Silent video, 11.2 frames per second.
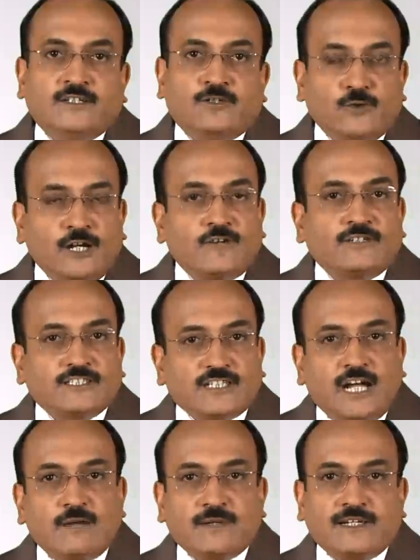Rollout is
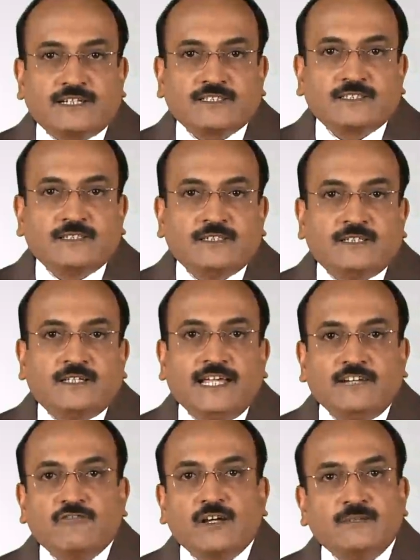complex.
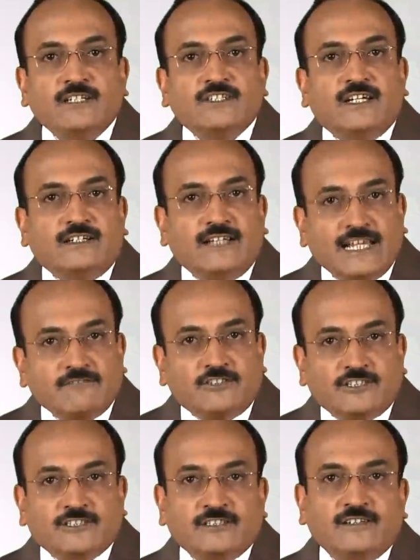Environments are
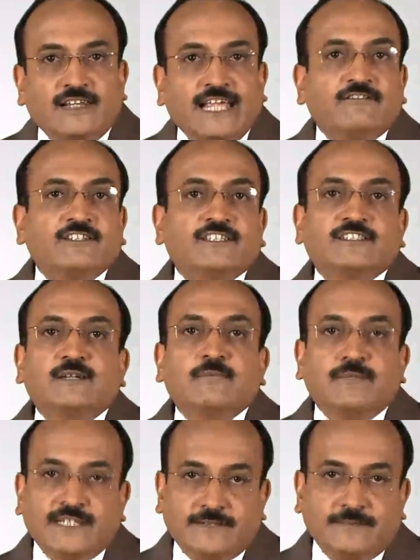diverse. Languages are
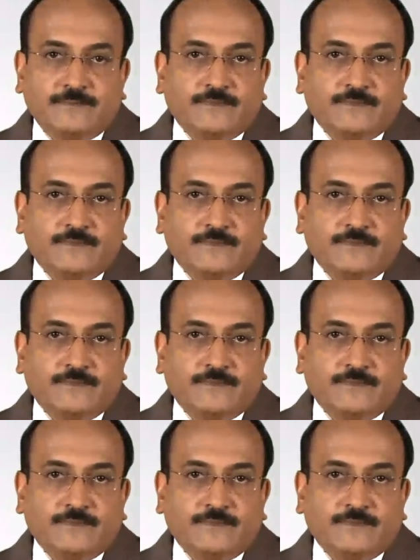many.